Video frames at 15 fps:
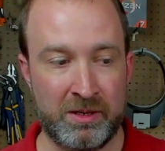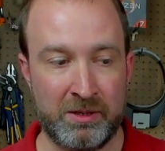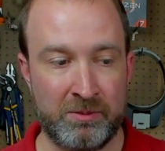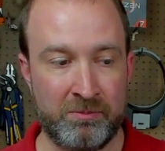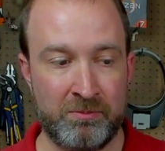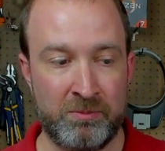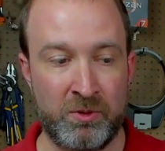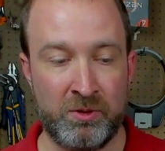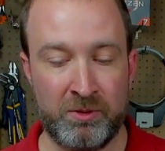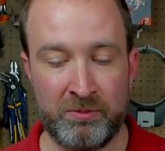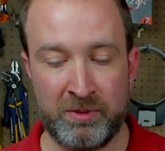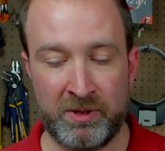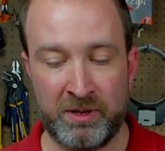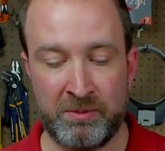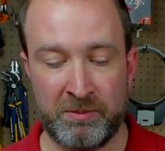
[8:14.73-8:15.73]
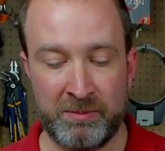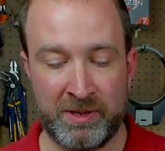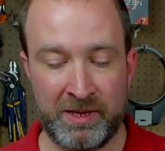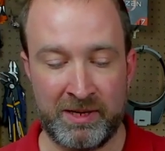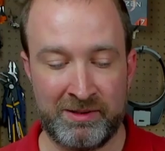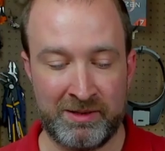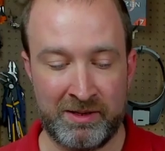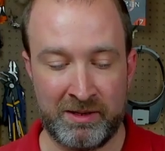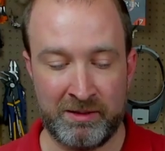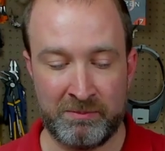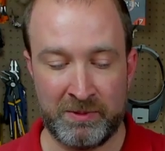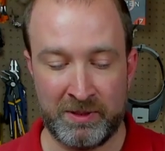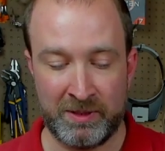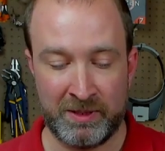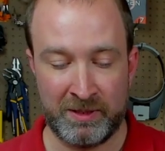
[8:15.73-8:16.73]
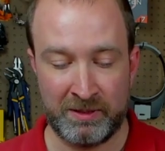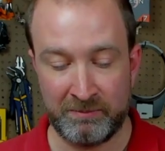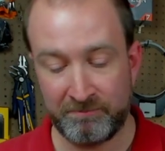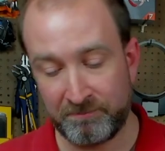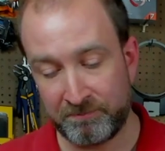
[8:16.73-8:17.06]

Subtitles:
mute it when I put my headset up, and